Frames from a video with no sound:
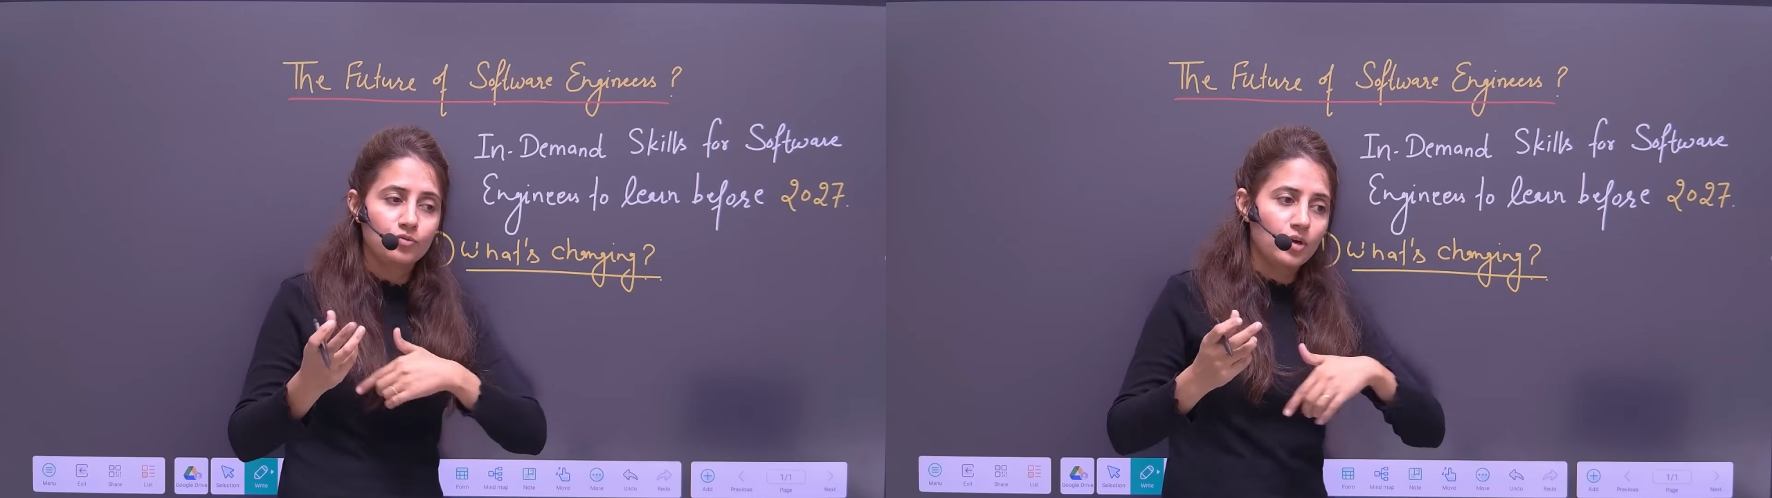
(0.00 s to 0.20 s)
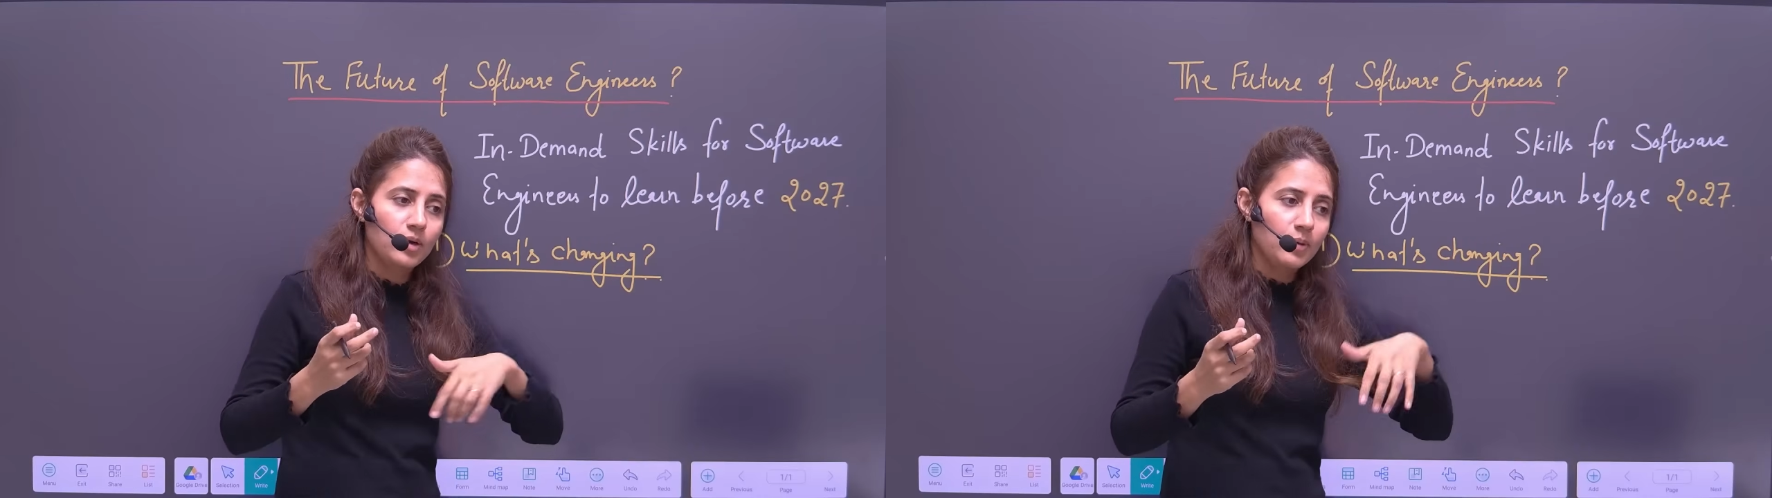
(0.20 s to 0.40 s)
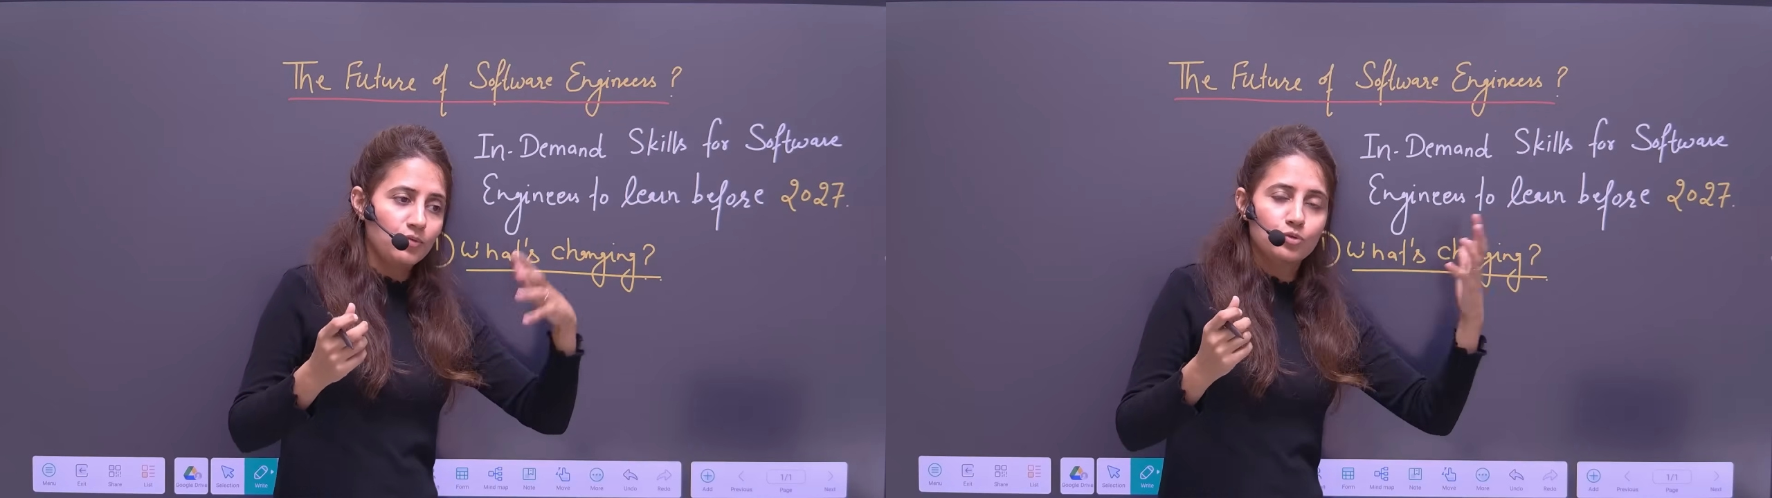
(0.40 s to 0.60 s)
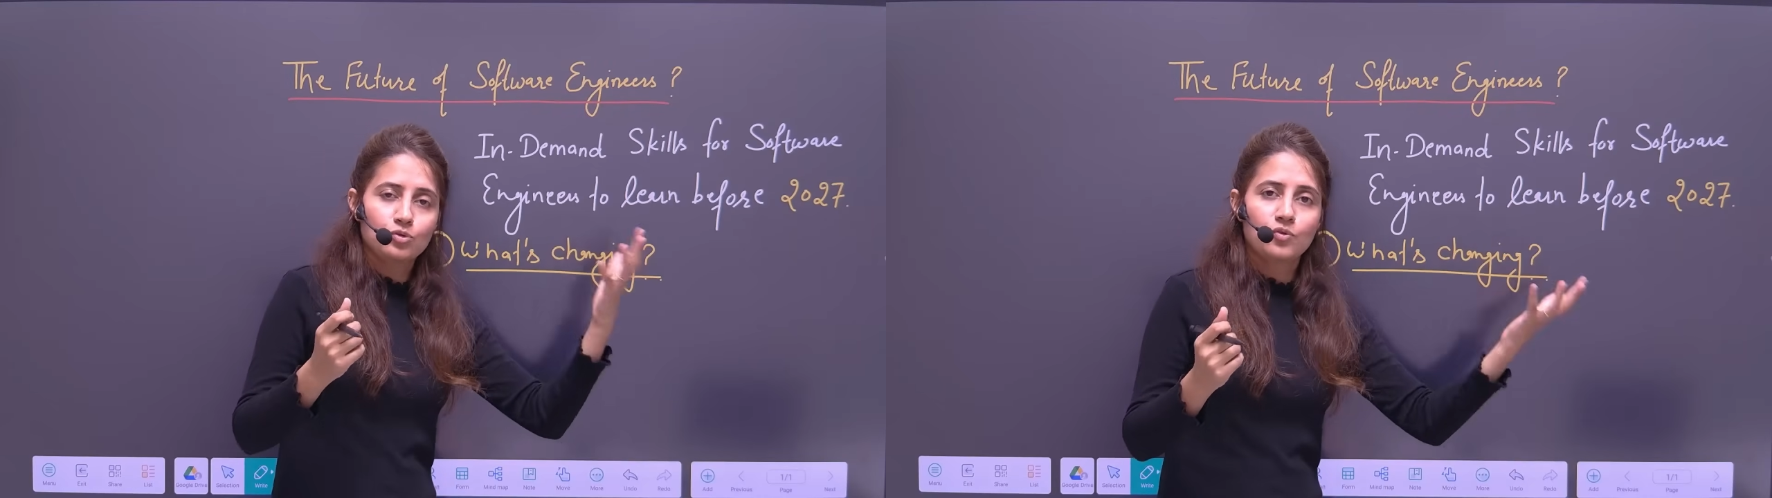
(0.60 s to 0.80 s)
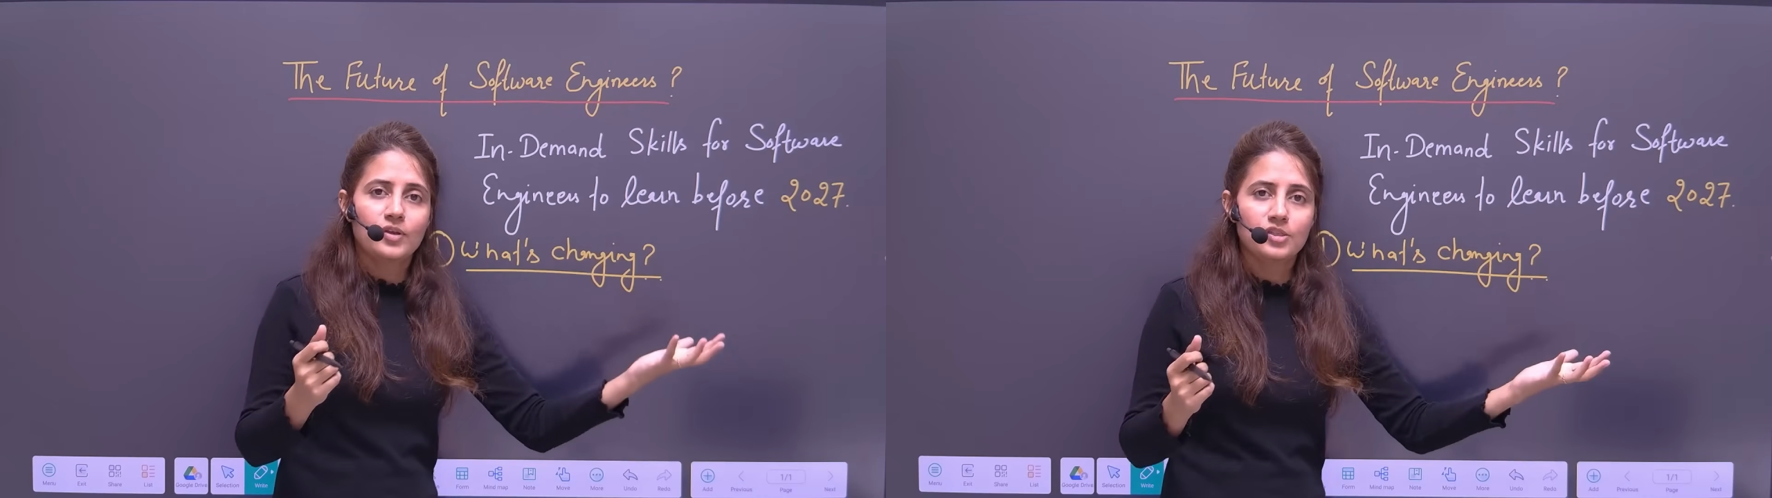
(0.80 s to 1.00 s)
If you are applying
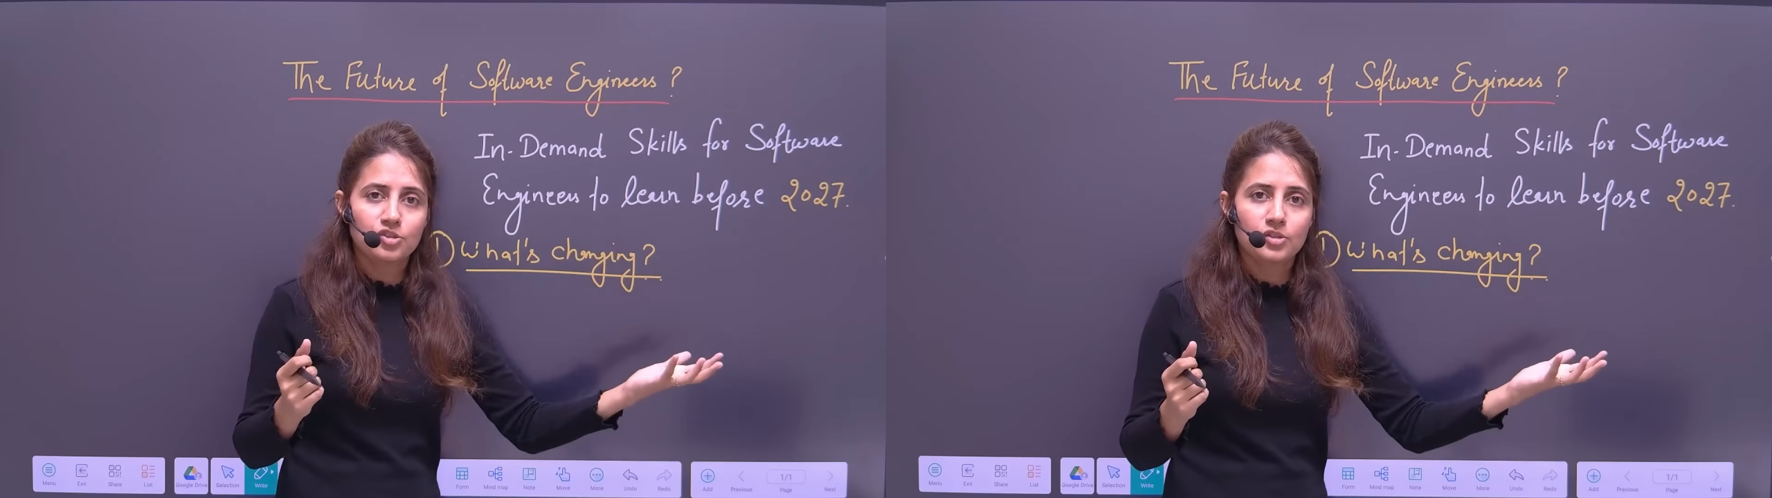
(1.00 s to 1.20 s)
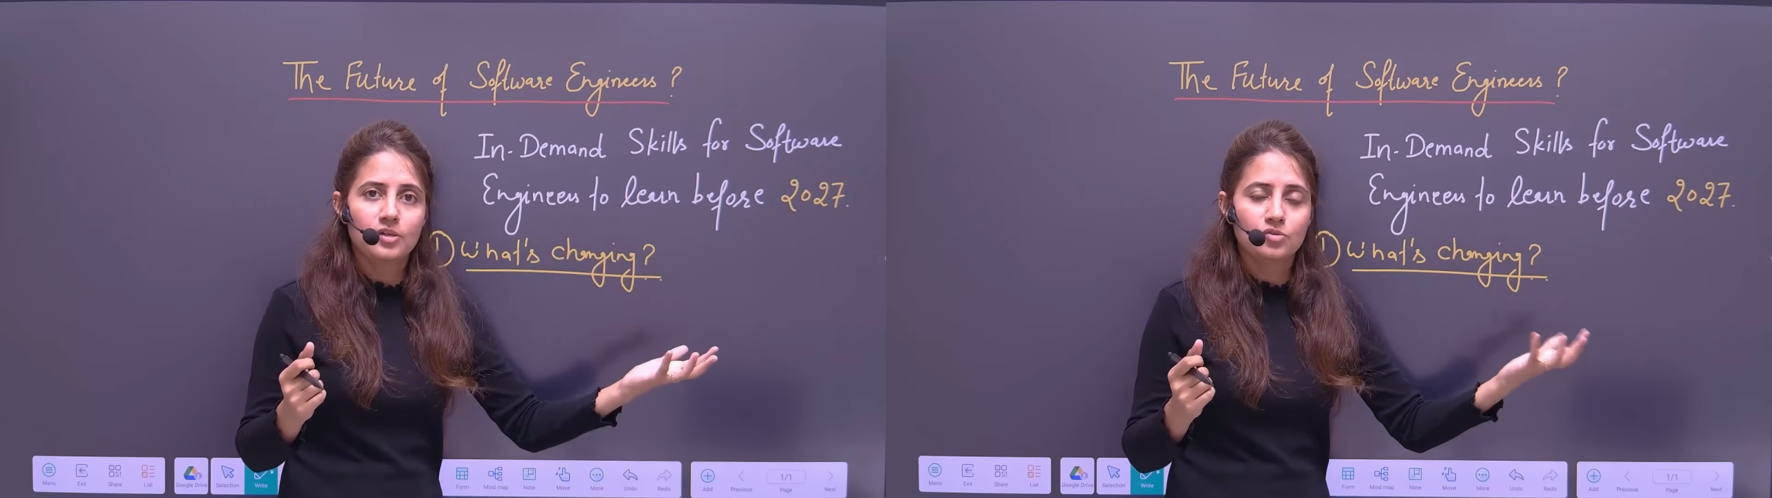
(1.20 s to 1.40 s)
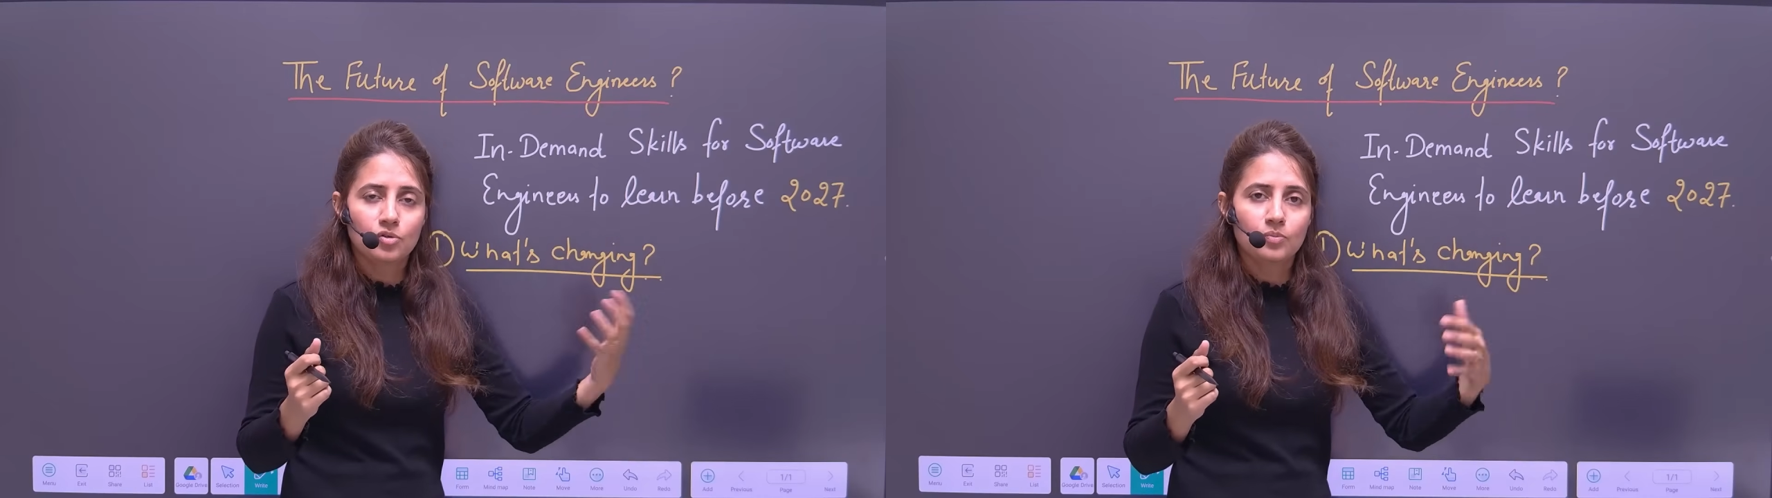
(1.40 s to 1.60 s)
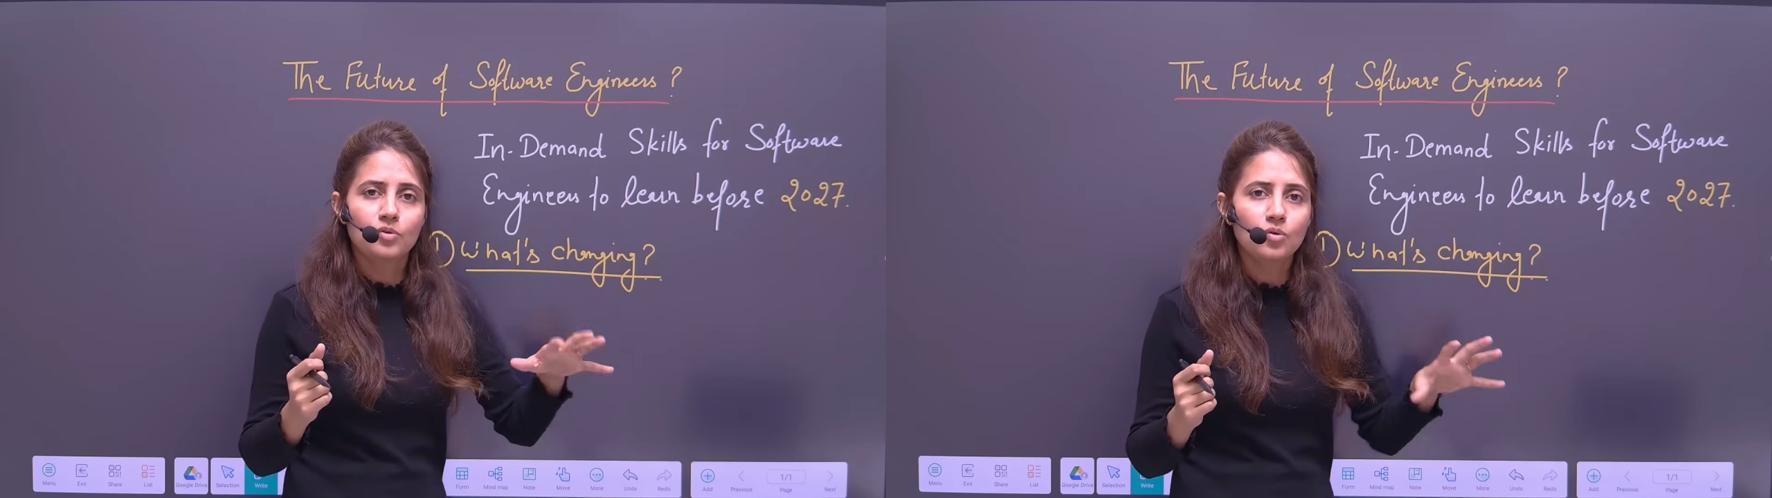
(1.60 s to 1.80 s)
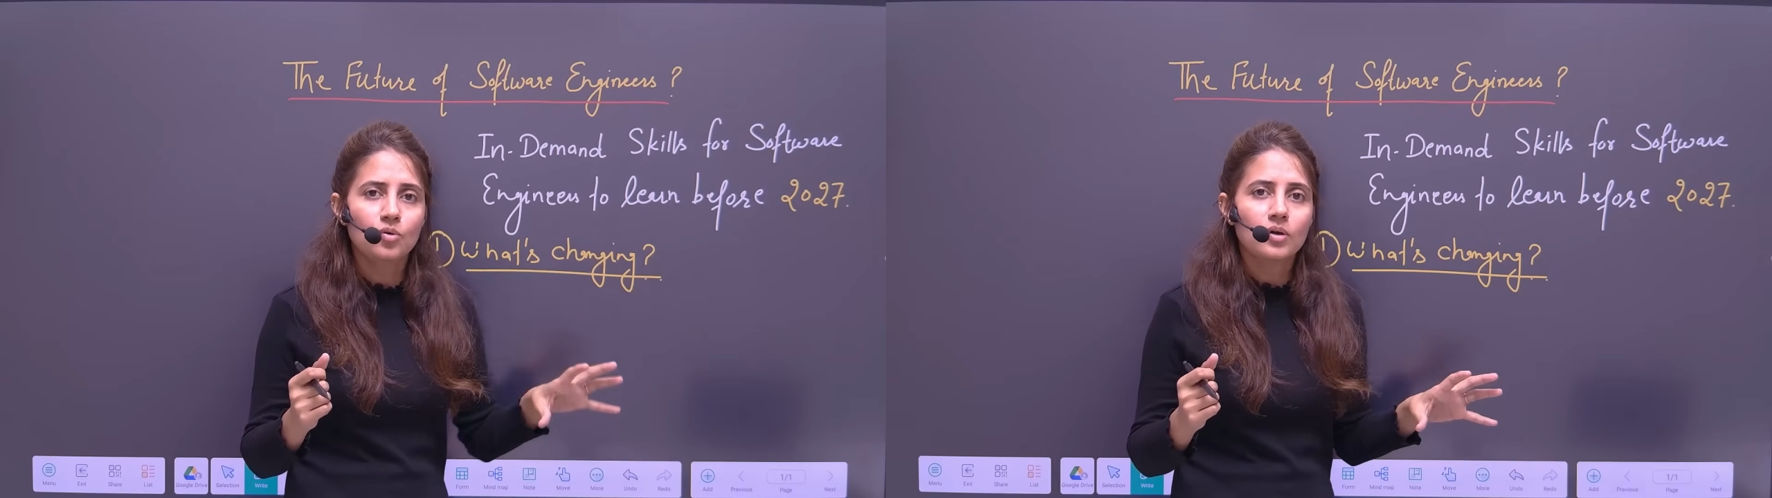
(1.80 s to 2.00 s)
for software engineering job,
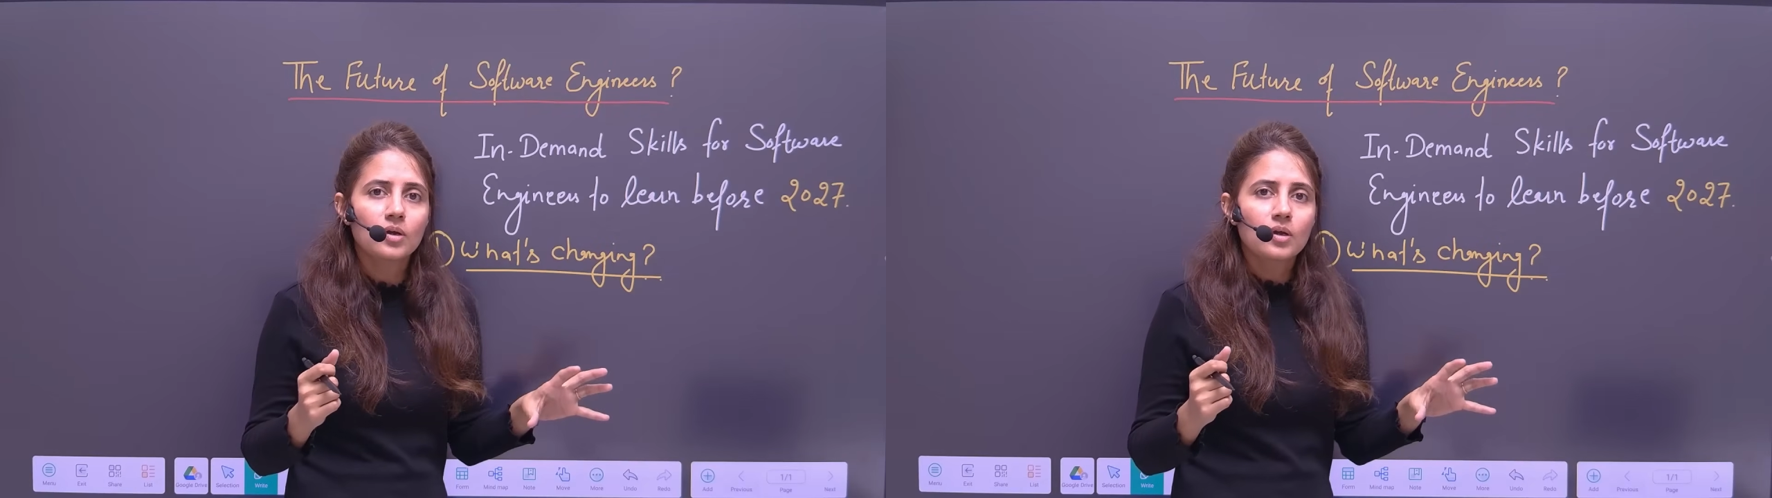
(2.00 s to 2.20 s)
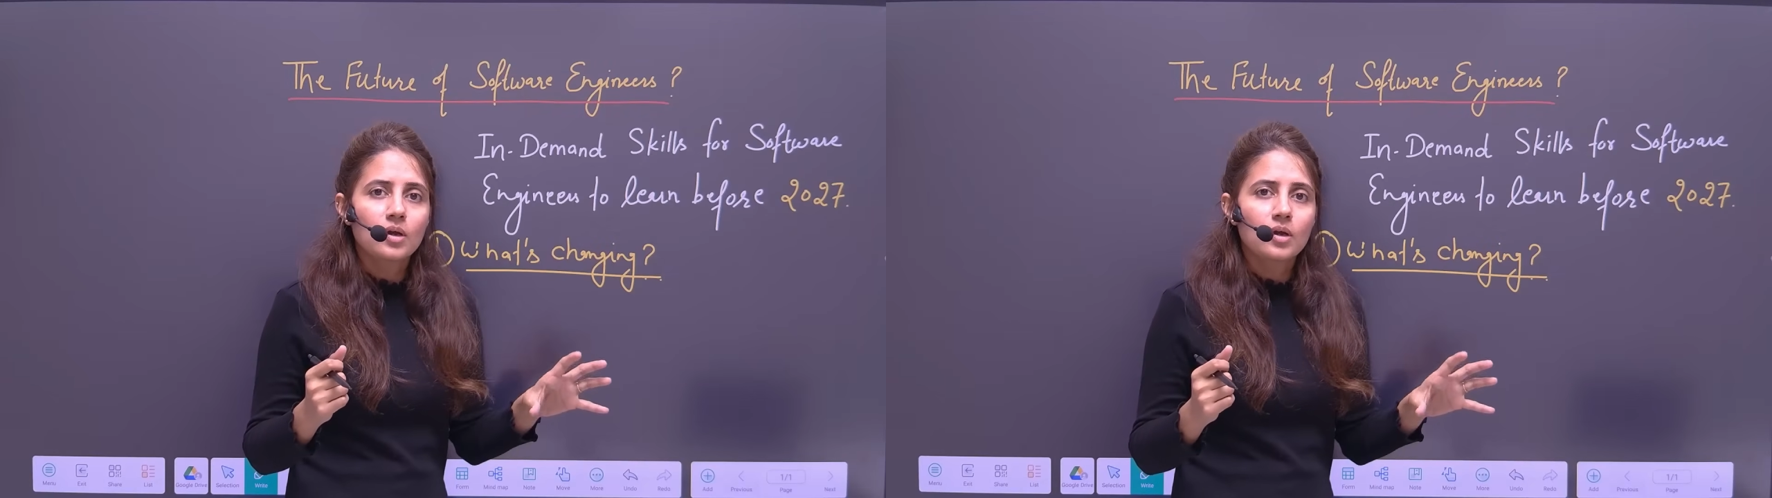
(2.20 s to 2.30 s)
no,